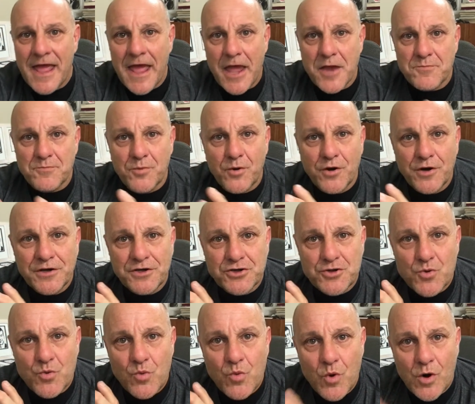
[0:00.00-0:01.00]
and put it
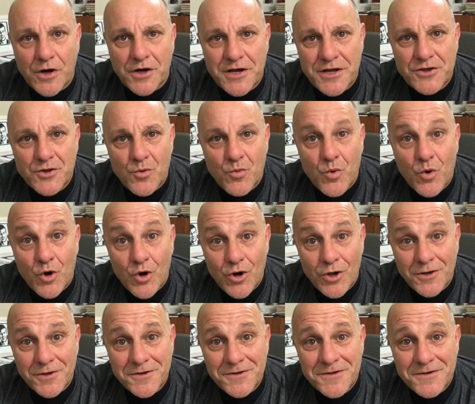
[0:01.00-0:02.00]
to work in the
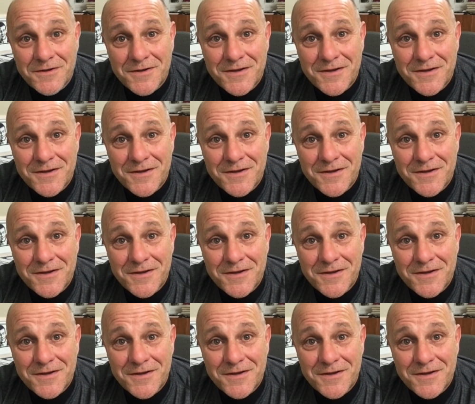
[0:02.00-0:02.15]
world